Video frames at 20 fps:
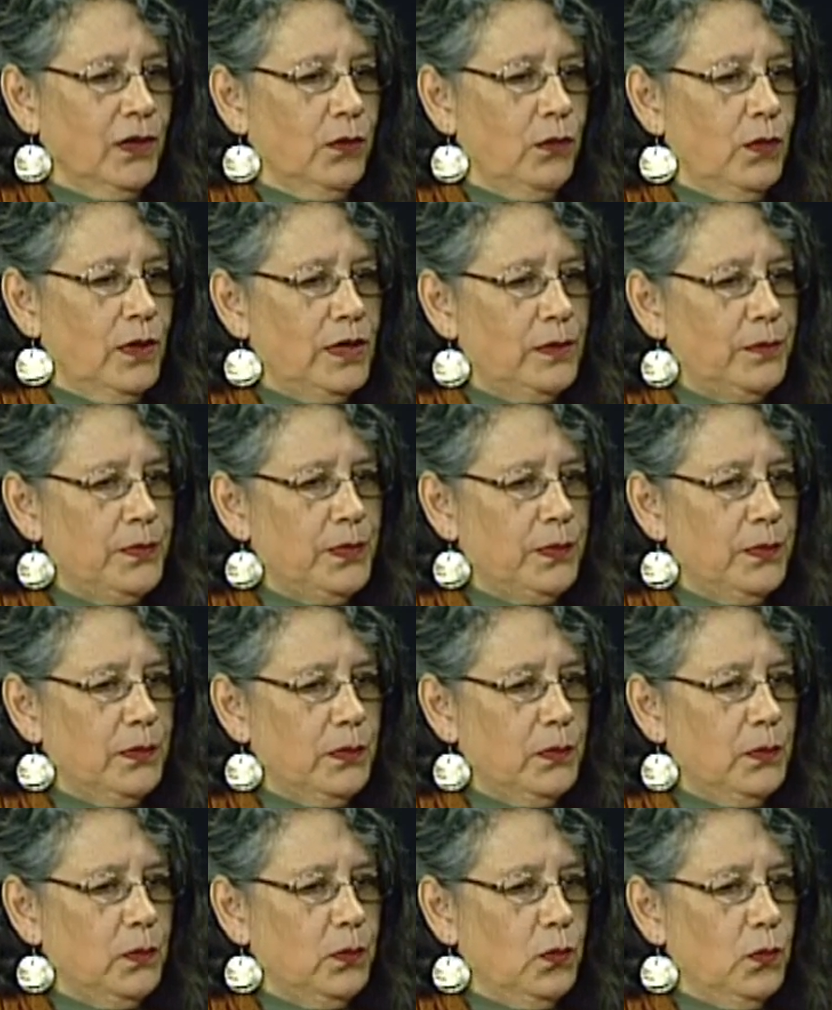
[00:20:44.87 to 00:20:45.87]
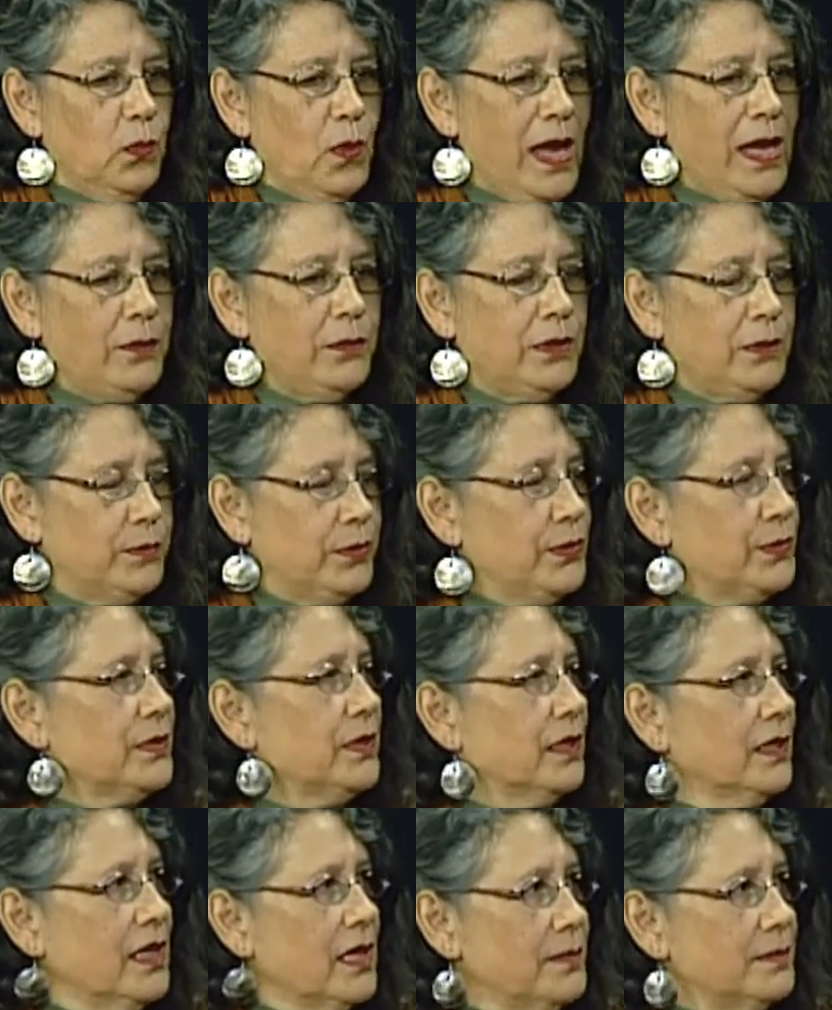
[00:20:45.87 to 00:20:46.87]
when a why would a
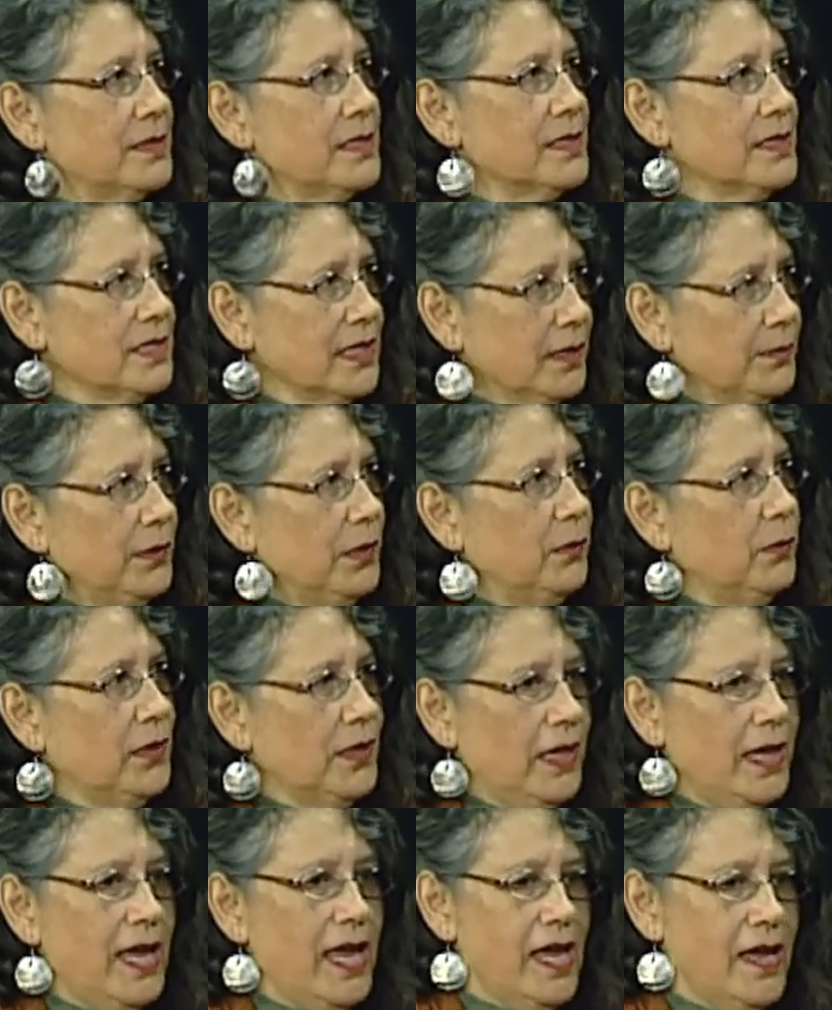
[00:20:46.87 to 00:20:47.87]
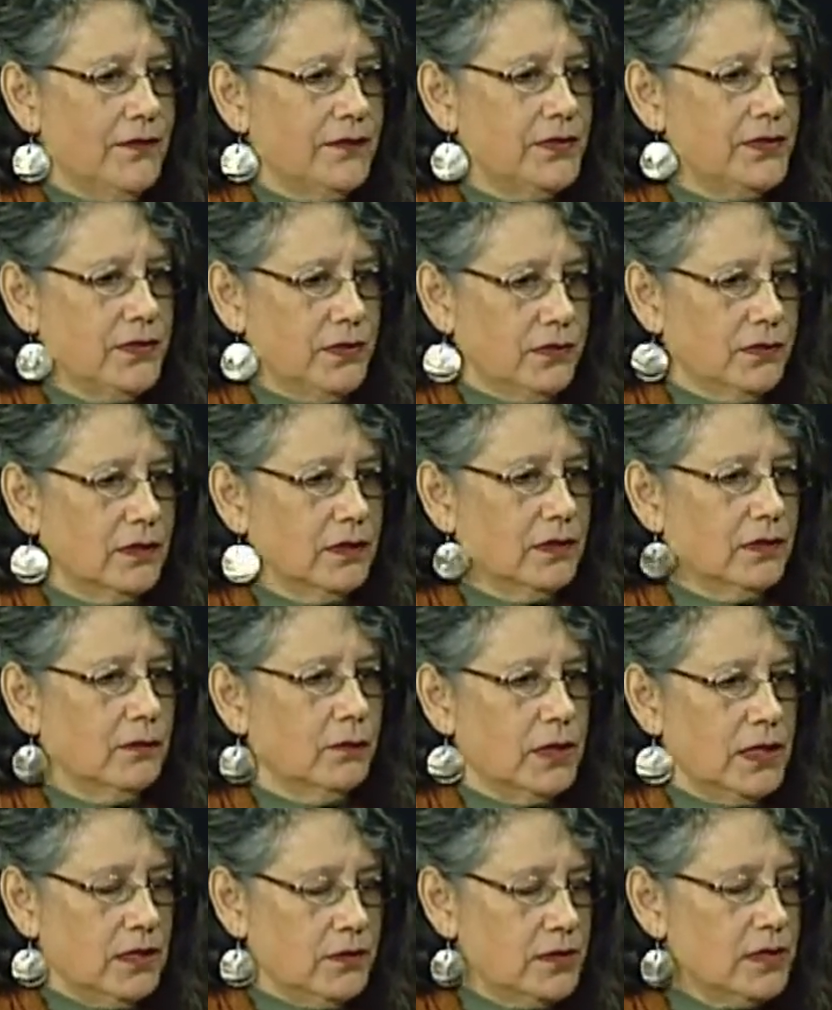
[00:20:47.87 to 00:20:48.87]
person come to see me when they have certain
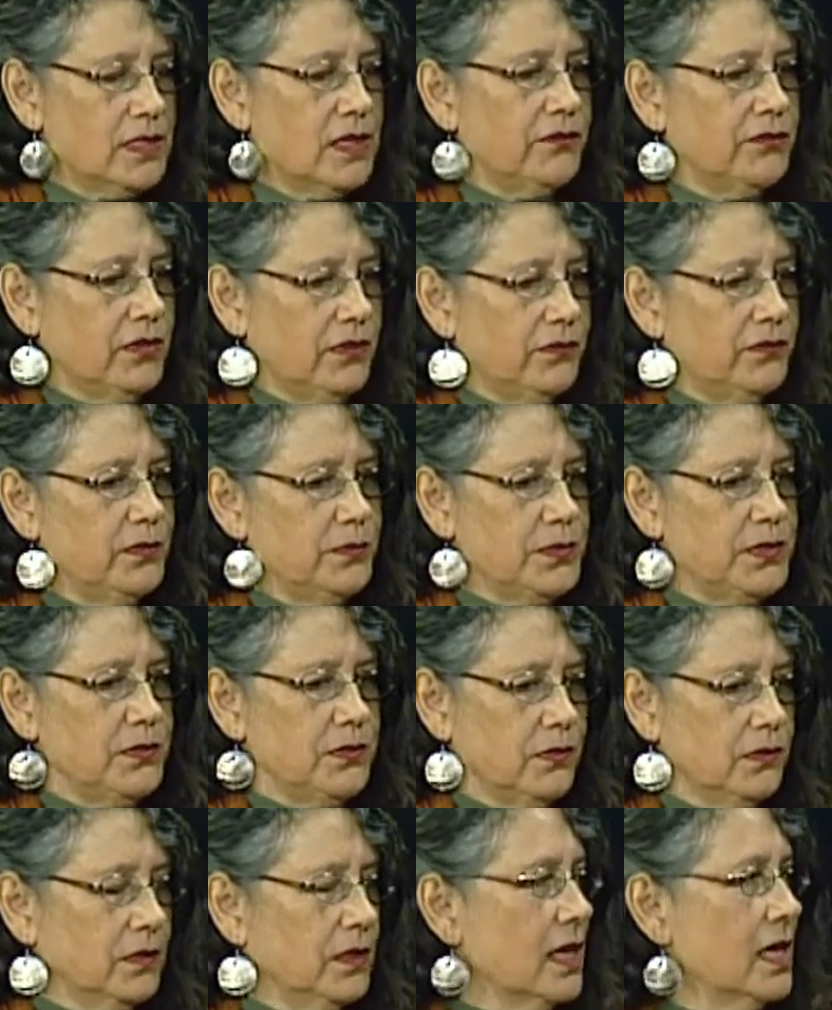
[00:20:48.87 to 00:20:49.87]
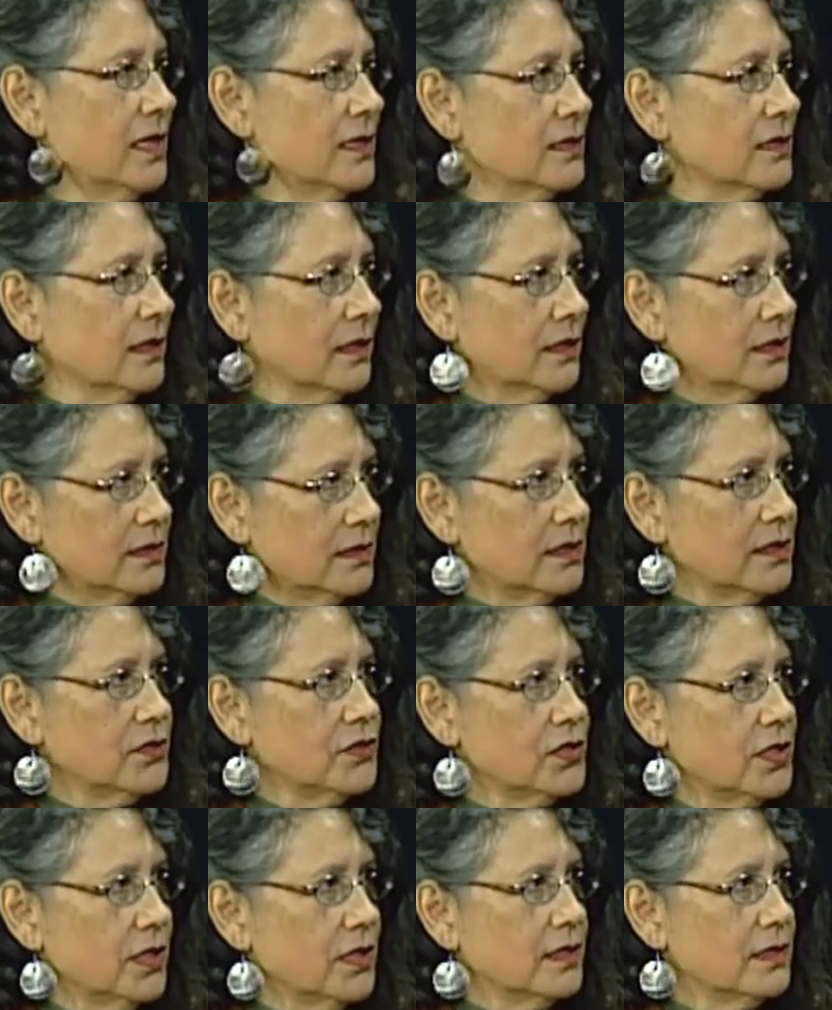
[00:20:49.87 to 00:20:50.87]
when they're suffering from certain kinds of
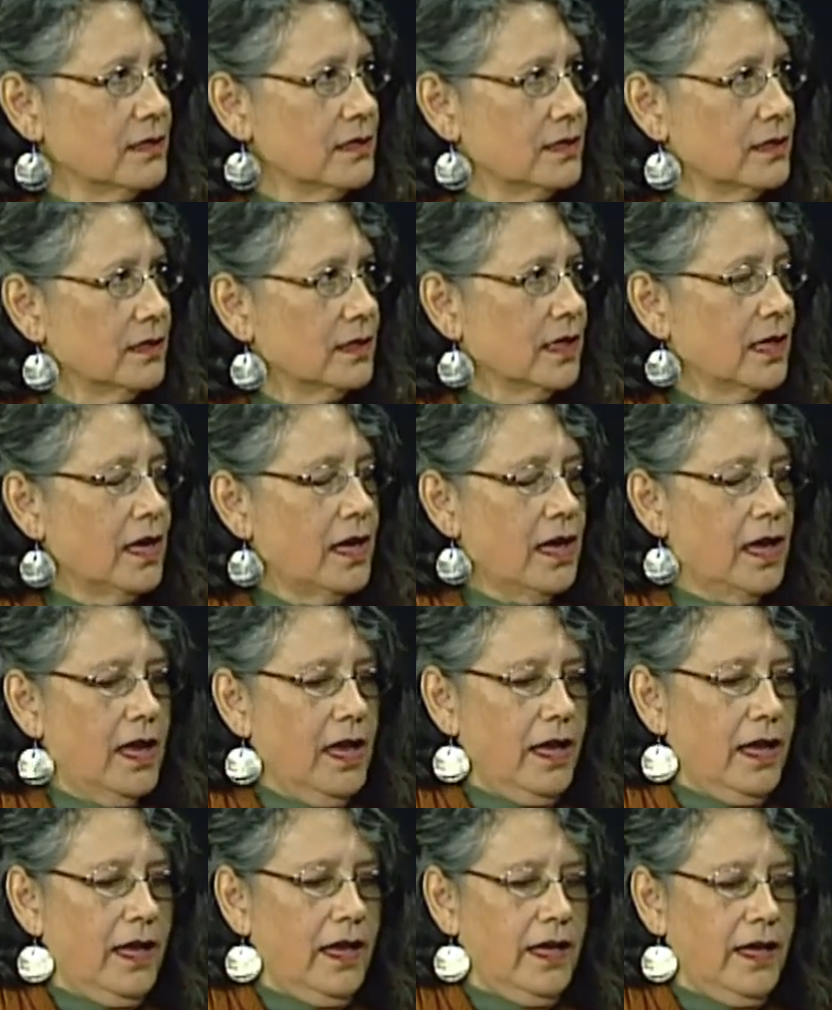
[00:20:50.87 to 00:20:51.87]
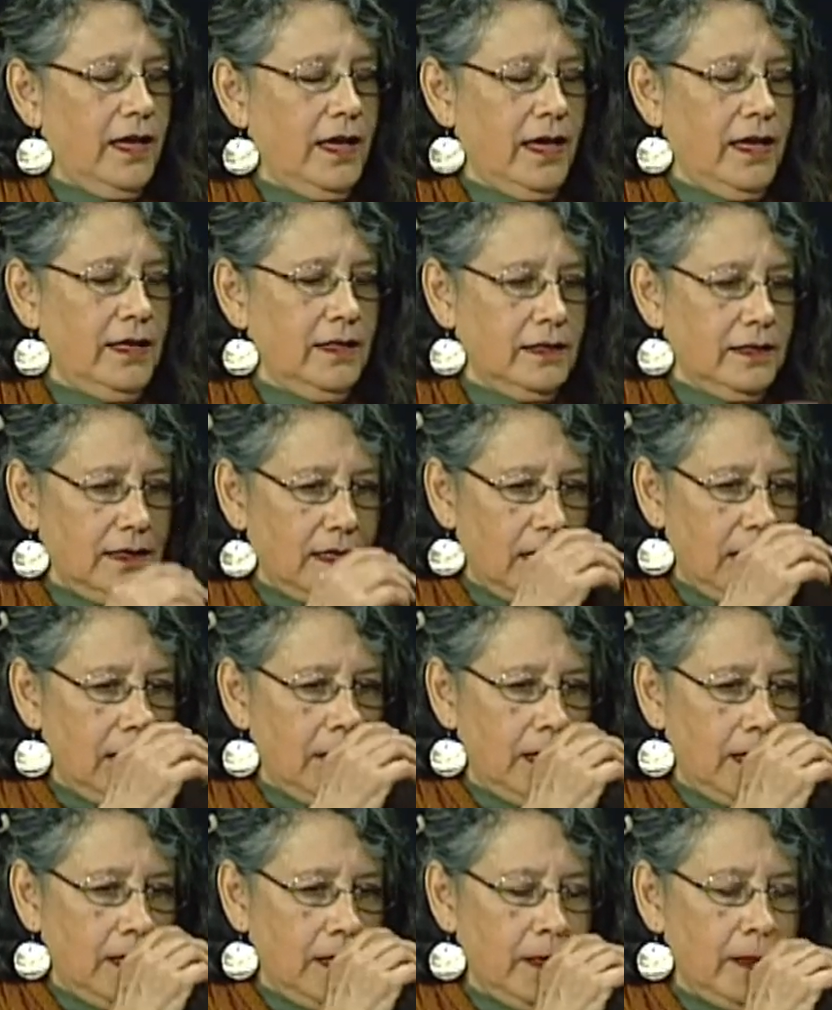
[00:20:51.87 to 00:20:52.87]
conditions mm -hmm. and
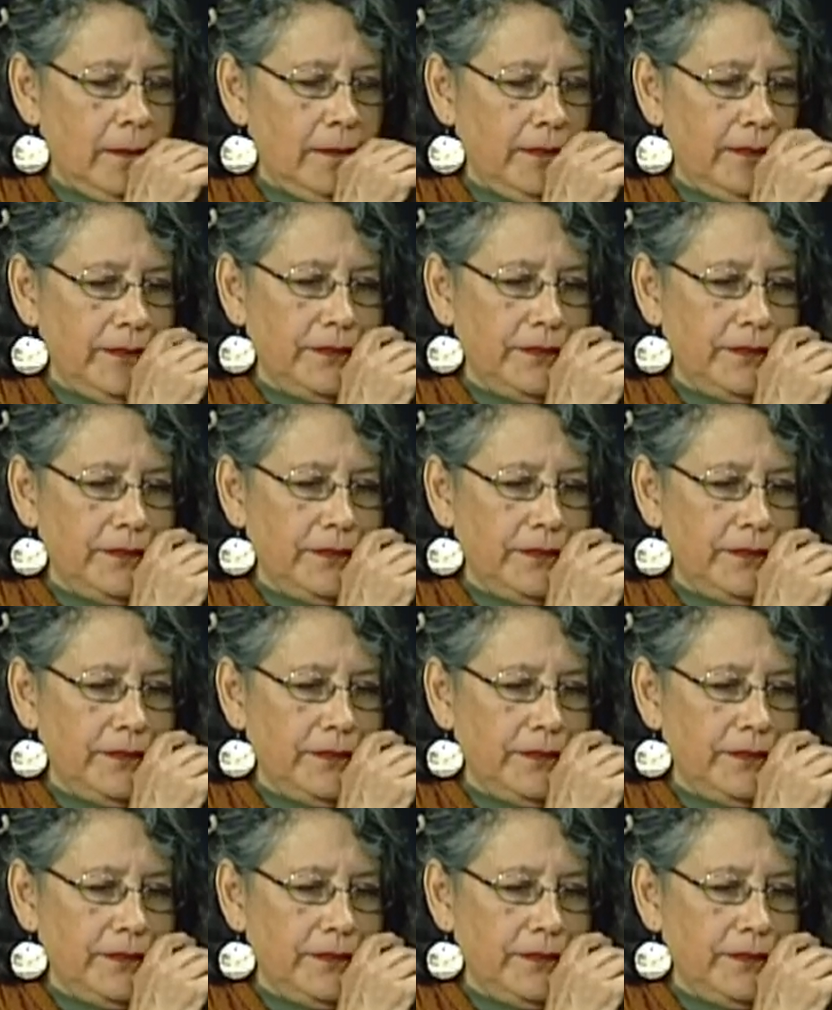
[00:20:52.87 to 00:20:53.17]
um,